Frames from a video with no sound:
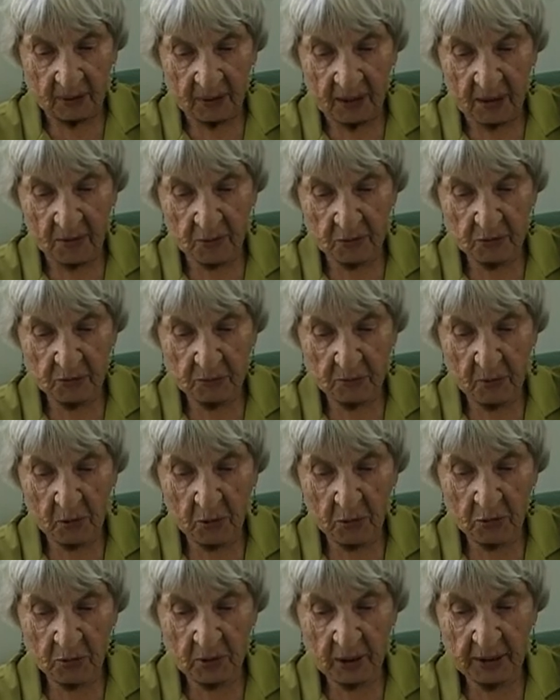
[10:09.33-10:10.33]
There was a
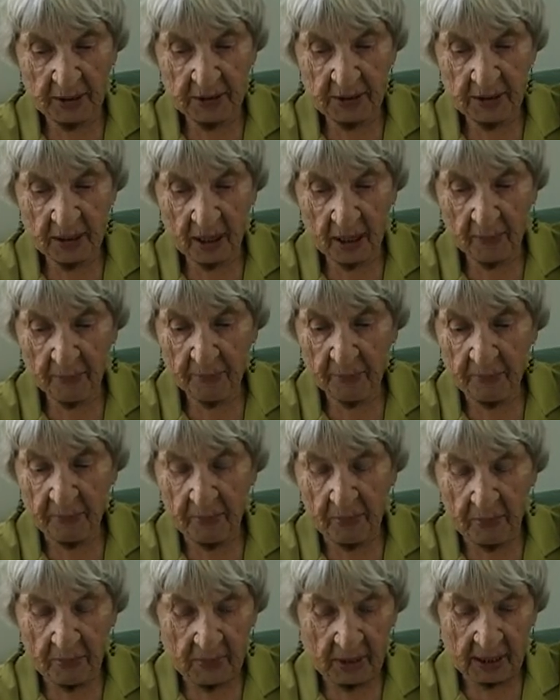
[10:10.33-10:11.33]
motor on top,
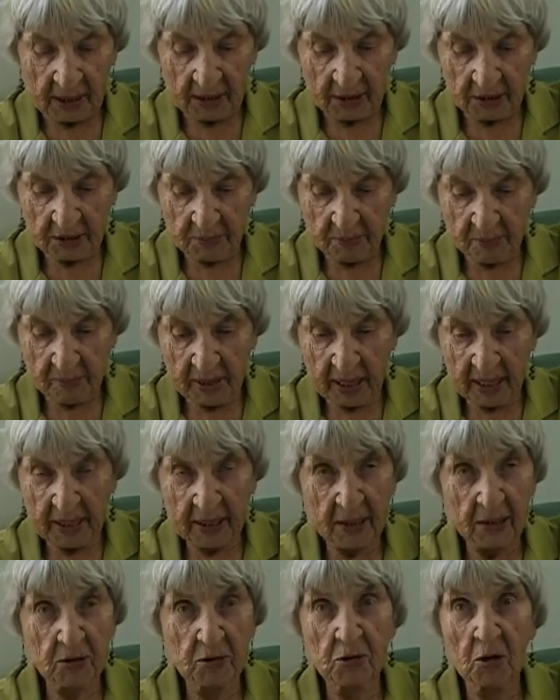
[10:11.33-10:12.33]
and it
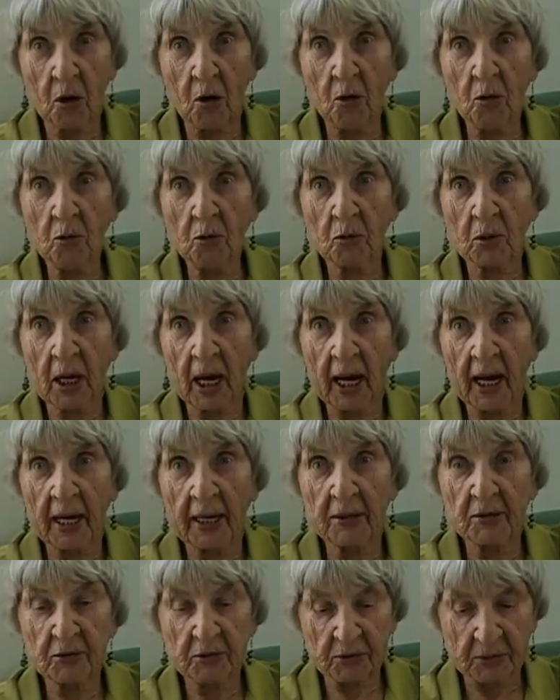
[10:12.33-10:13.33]
made its own
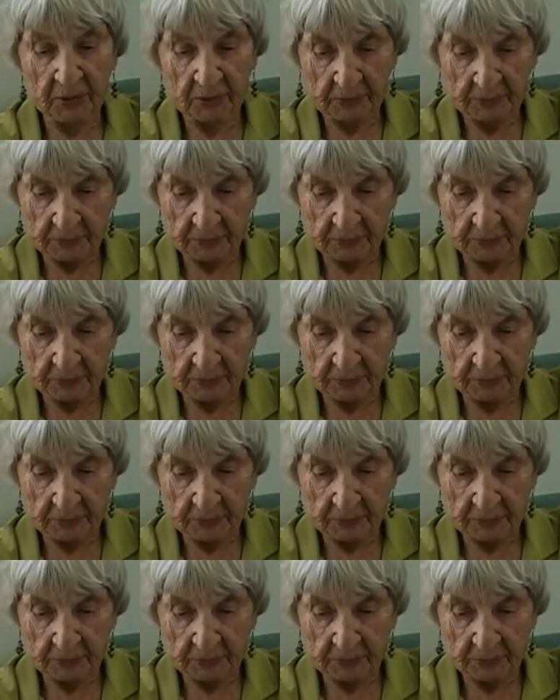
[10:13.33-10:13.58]
ice.